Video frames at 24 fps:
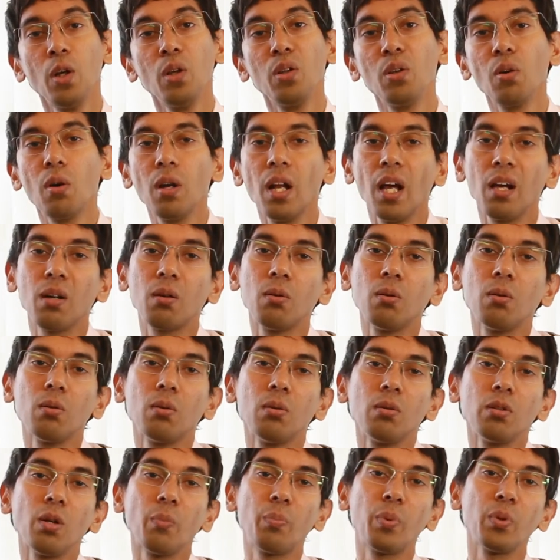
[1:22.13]
you're like,
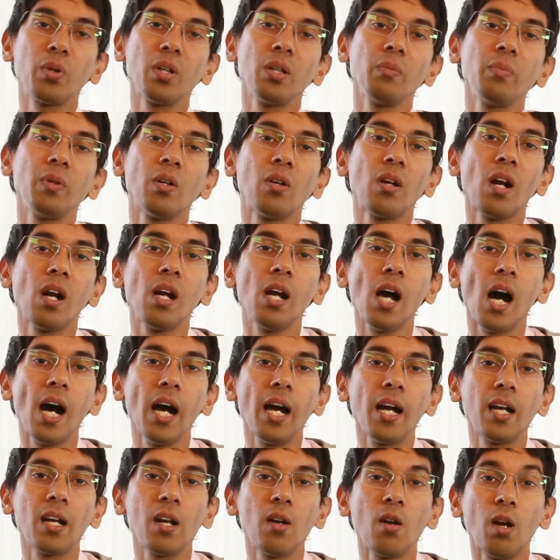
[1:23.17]
oh, you're putting me on a
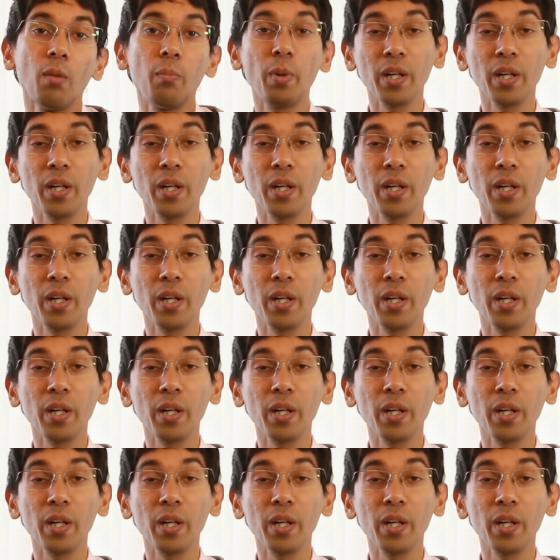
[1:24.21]
diet and all.